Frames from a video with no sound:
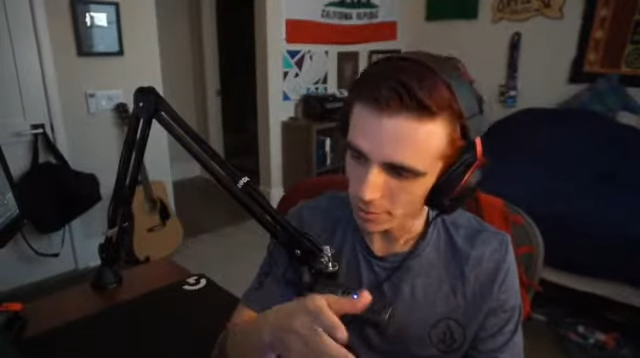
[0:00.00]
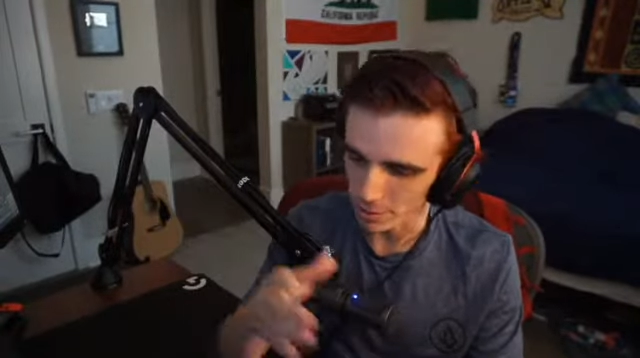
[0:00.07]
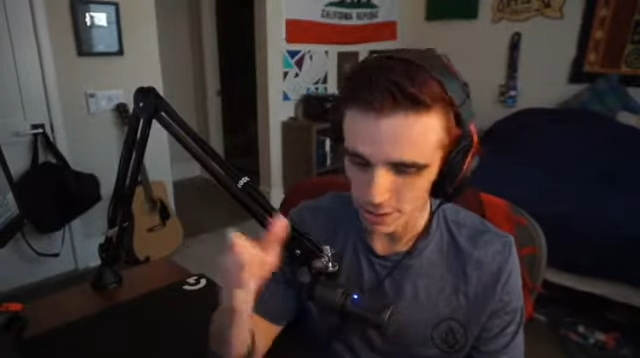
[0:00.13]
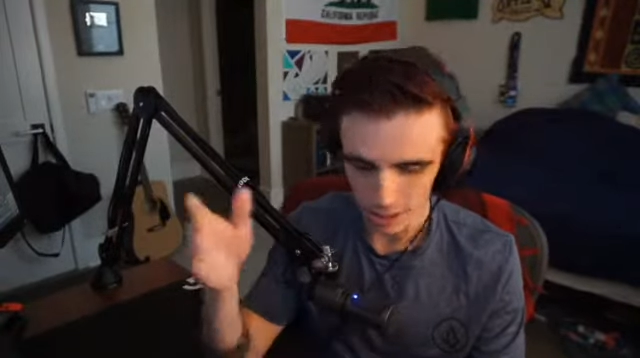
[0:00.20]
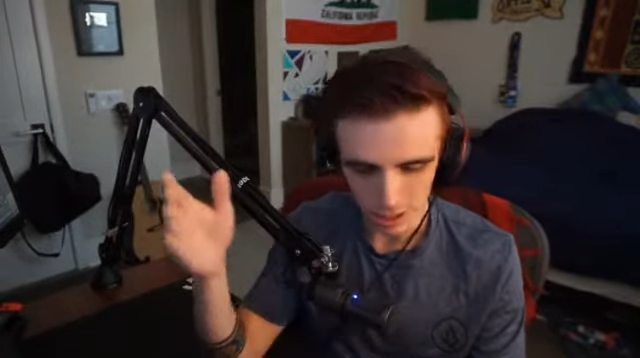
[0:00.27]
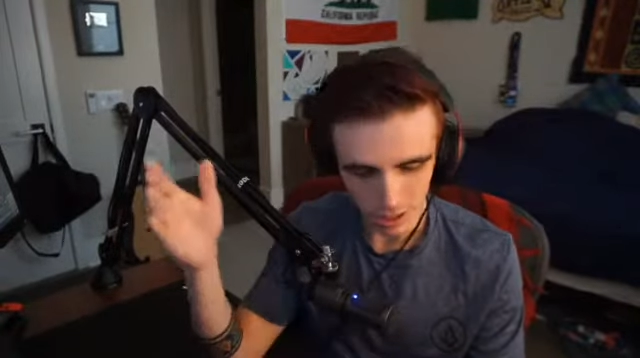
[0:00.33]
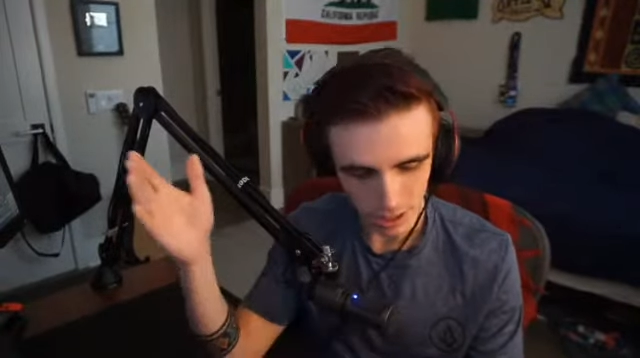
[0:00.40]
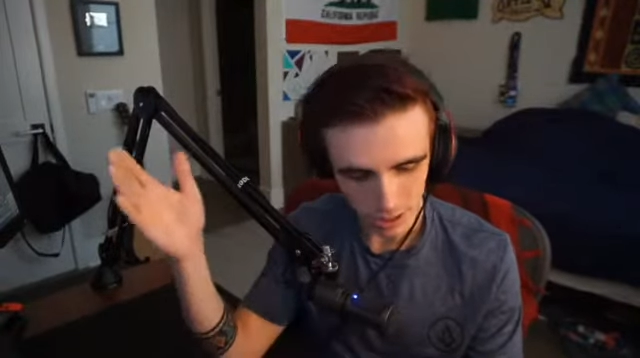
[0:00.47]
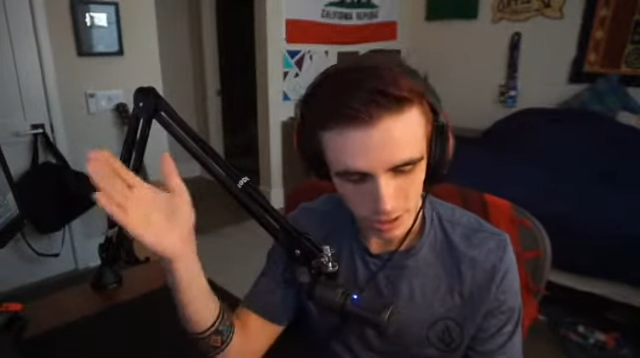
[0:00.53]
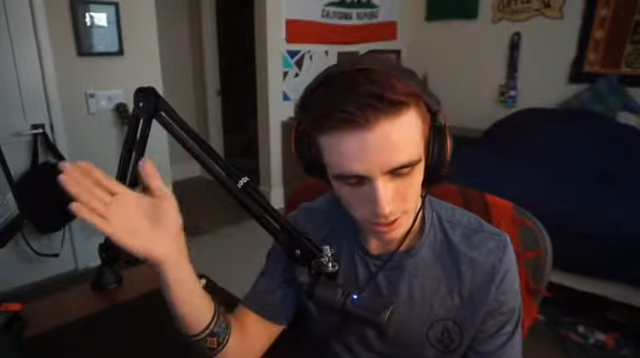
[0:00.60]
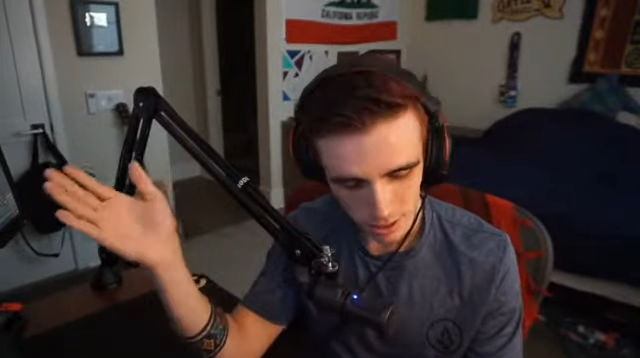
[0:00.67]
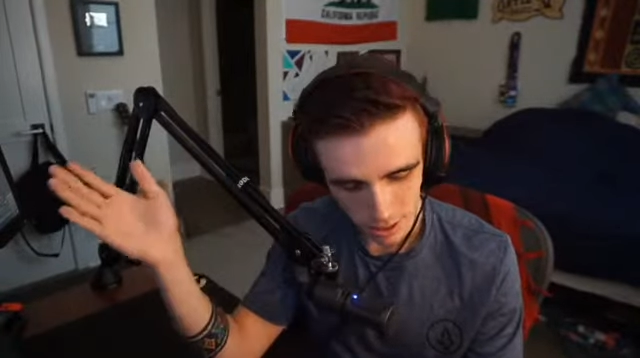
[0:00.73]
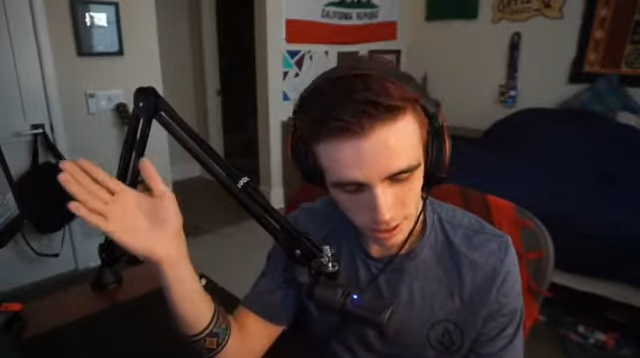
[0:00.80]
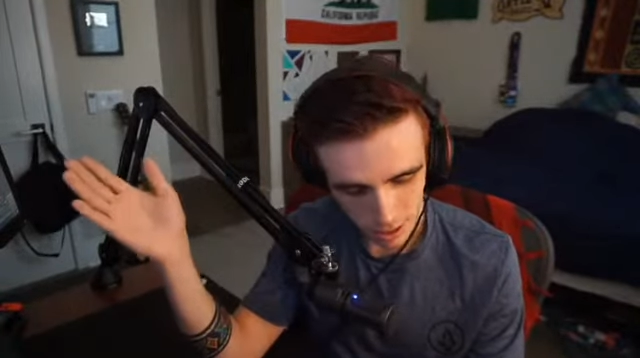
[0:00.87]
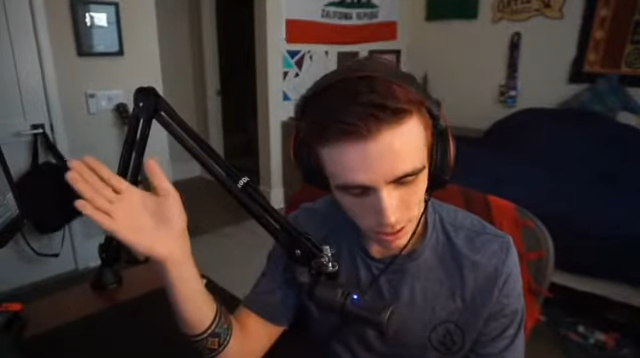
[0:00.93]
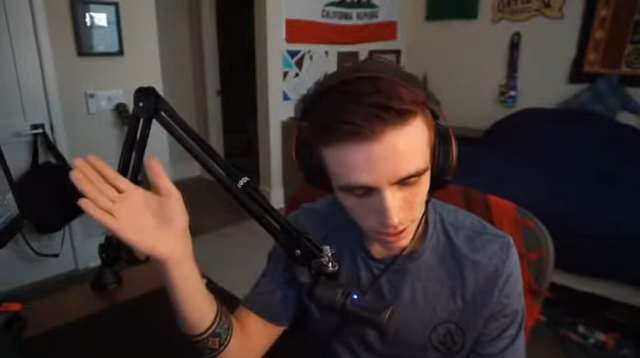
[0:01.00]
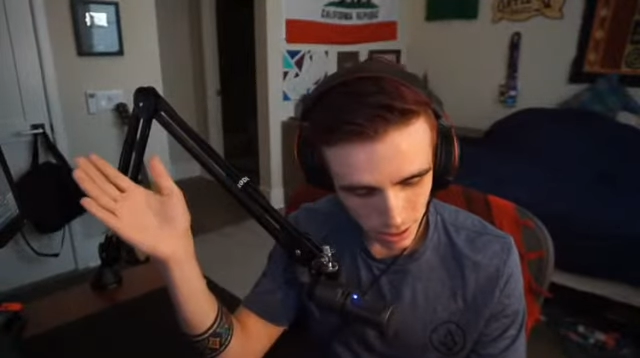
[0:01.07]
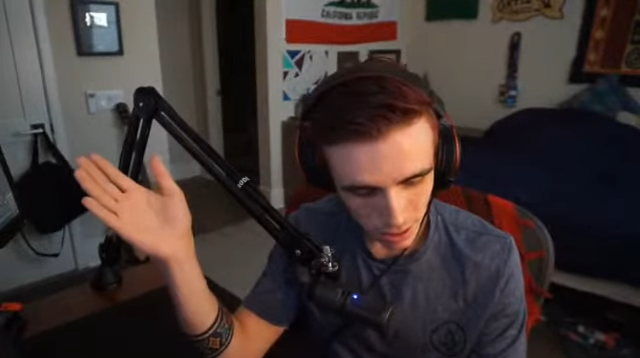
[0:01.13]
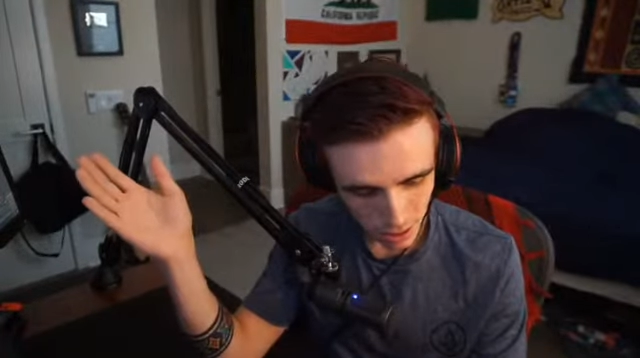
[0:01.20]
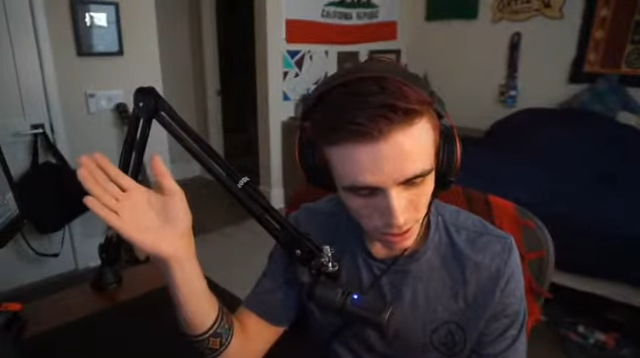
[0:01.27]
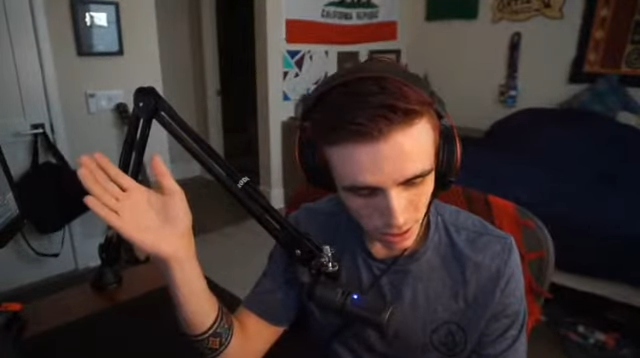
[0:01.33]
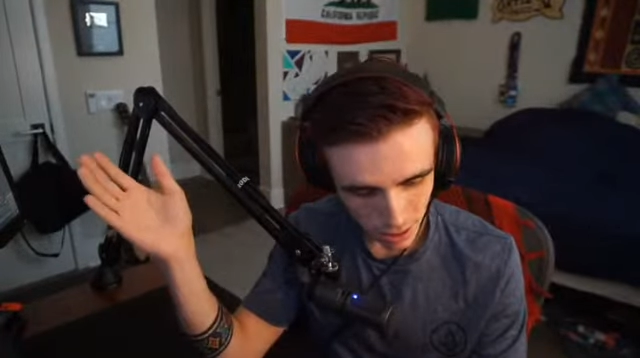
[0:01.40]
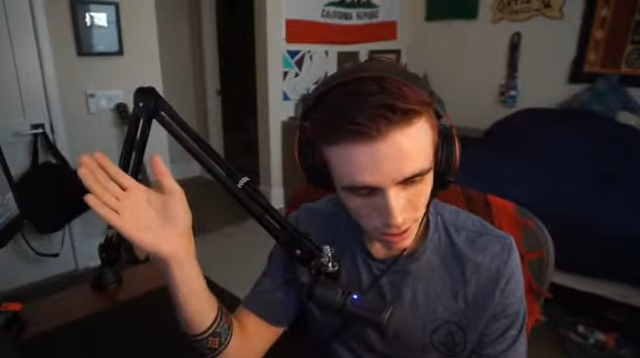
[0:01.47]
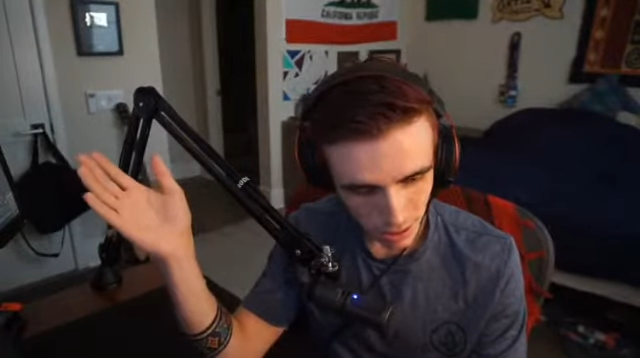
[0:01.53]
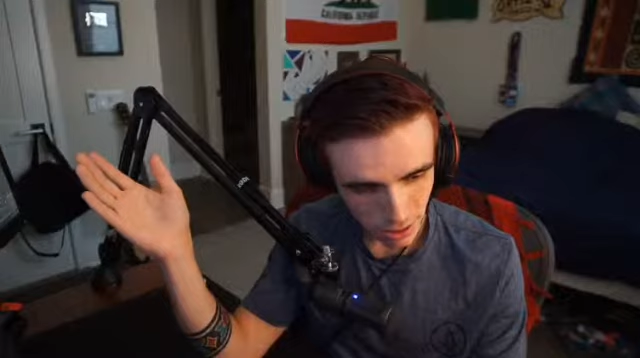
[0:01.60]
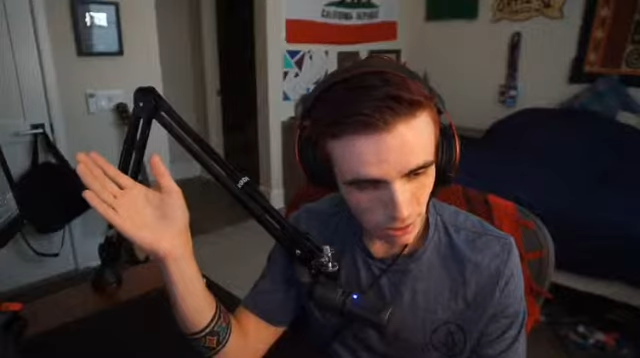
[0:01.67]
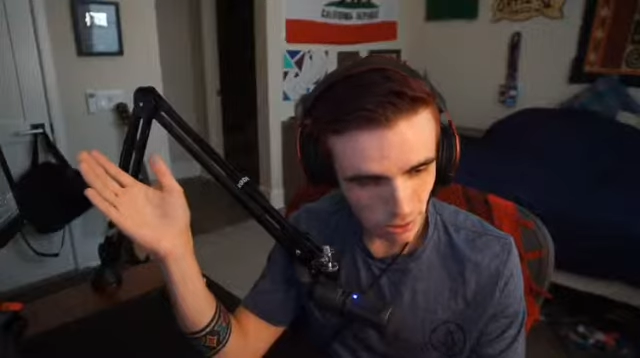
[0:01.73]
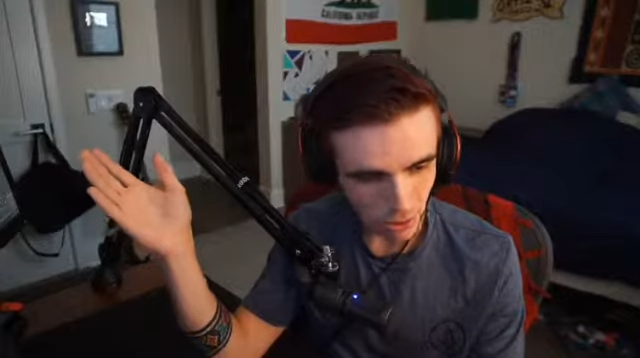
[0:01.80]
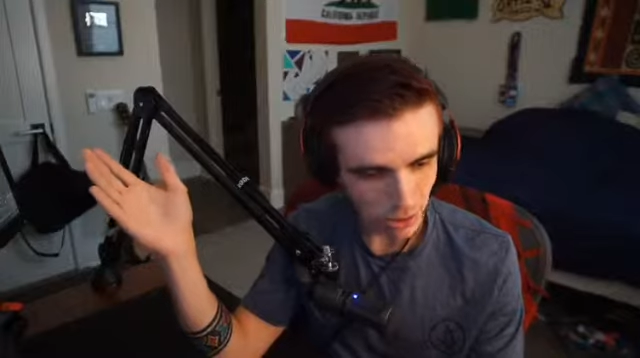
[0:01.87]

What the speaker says: which I just did. You